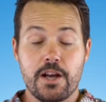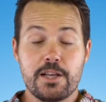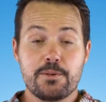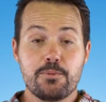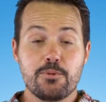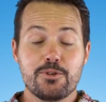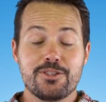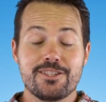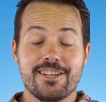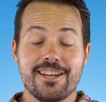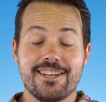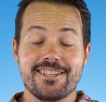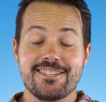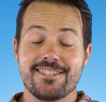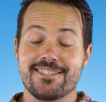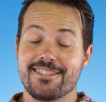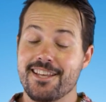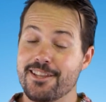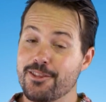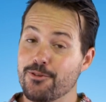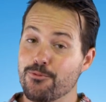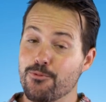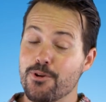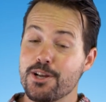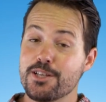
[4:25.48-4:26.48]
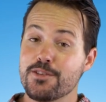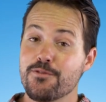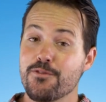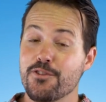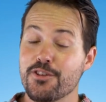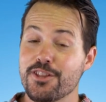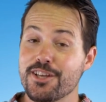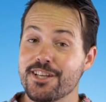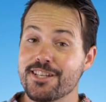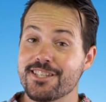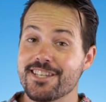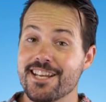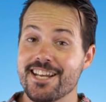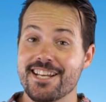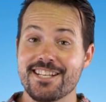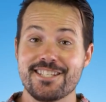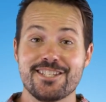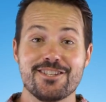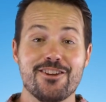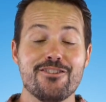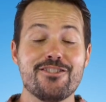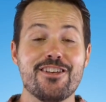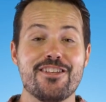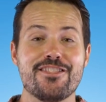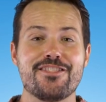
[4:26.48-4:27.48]
Facebook says that the reason for this
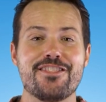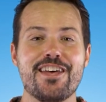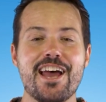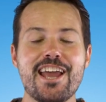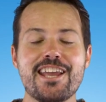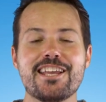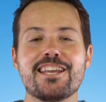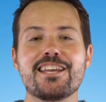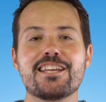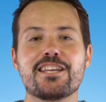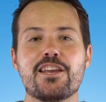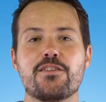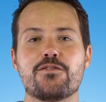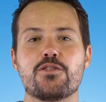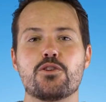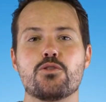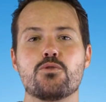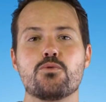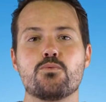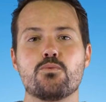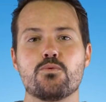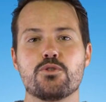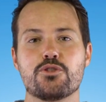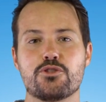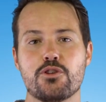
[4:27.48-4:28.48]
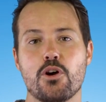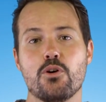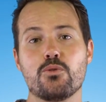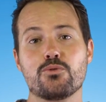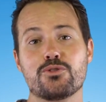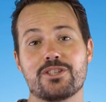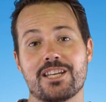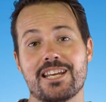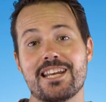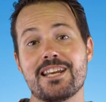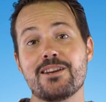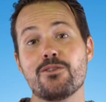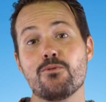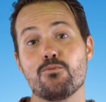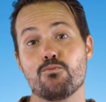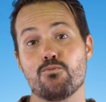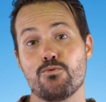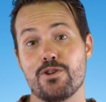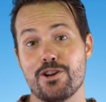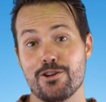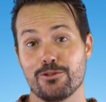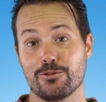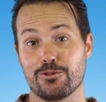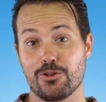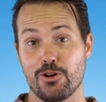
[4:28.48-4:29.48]
is so that they can give you results in
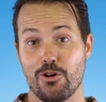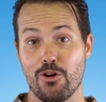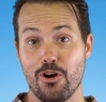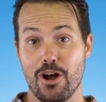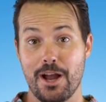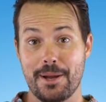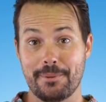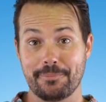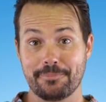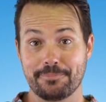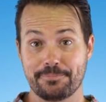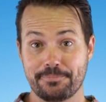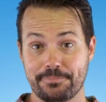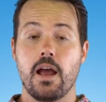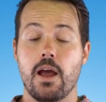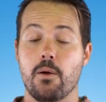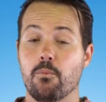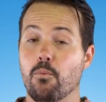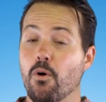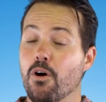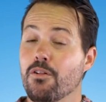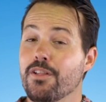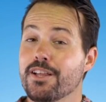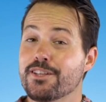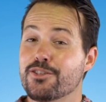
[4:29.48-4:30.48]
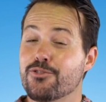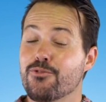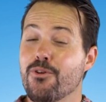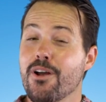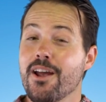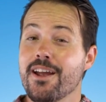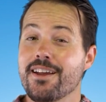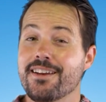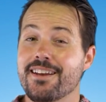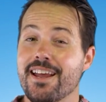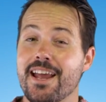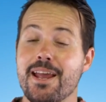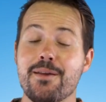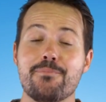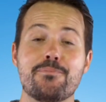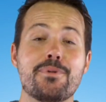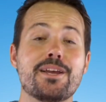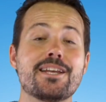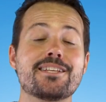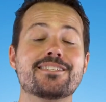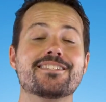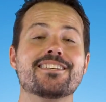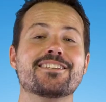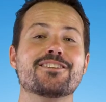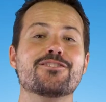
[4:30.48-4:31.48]
real time. And while that's great, it
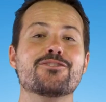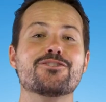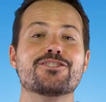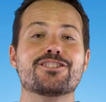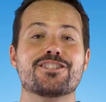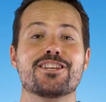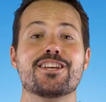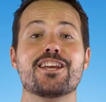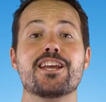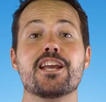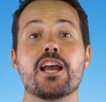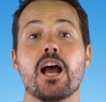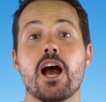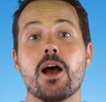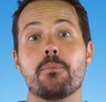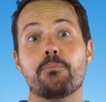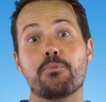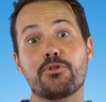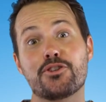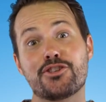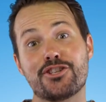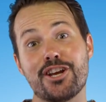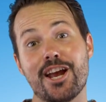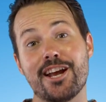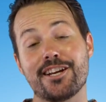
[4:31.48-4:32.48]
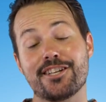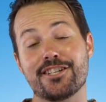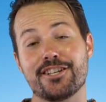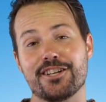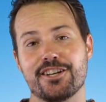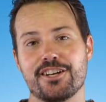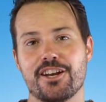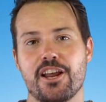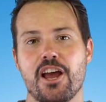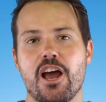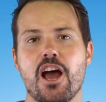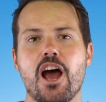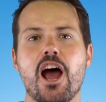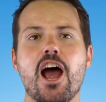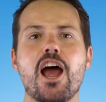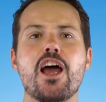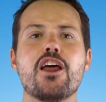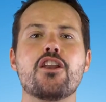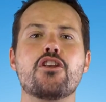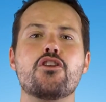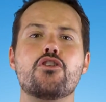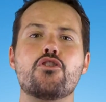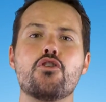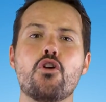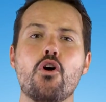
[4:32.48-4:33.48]
means that you're seeing a projection
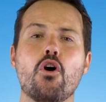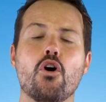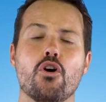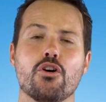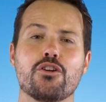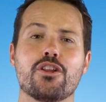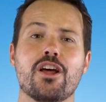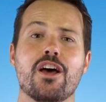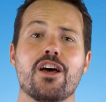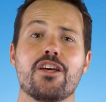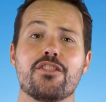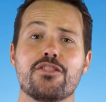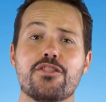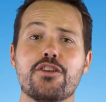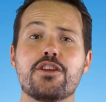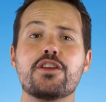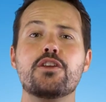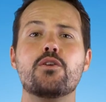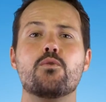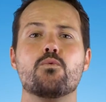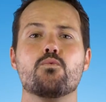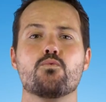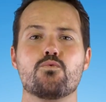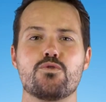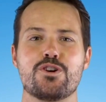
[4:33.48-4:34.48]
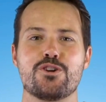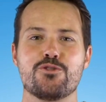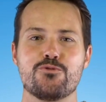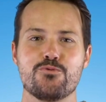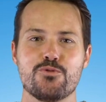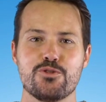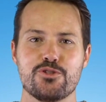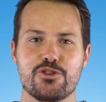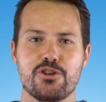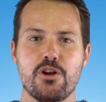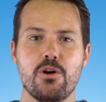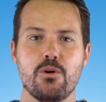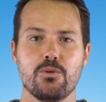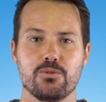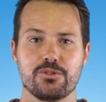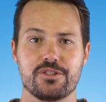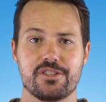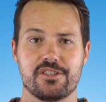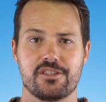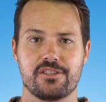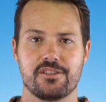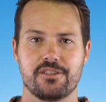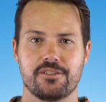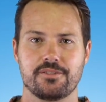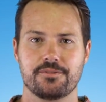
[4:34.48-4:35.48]
and not the real
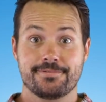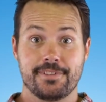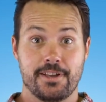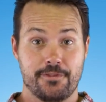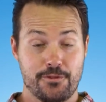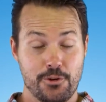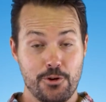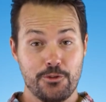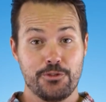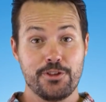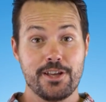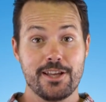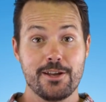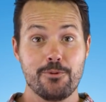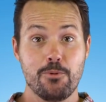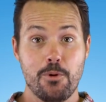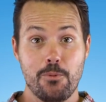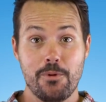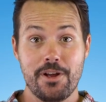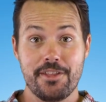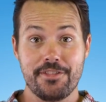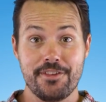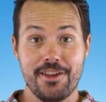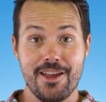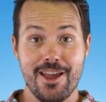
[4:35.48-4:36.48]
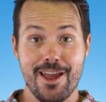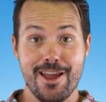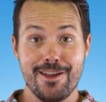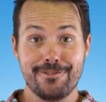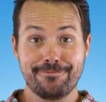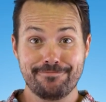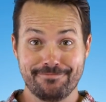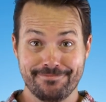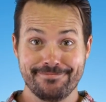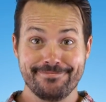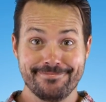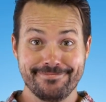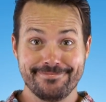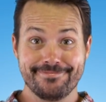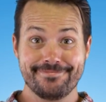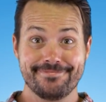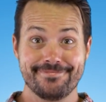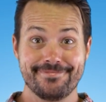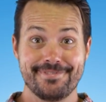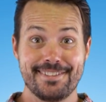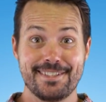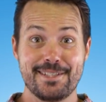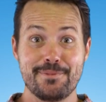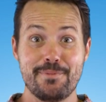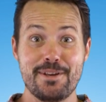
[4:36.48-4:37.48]
results. If you're thinking what we're thinking,
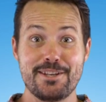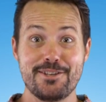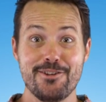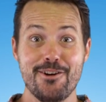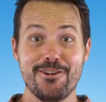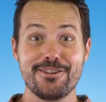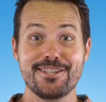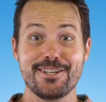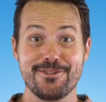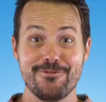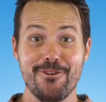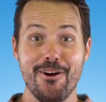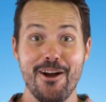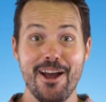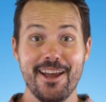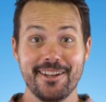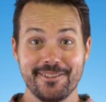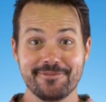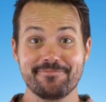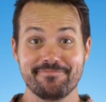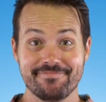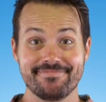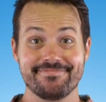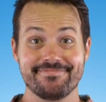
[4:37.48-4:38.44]
it's a bit dodgy, right?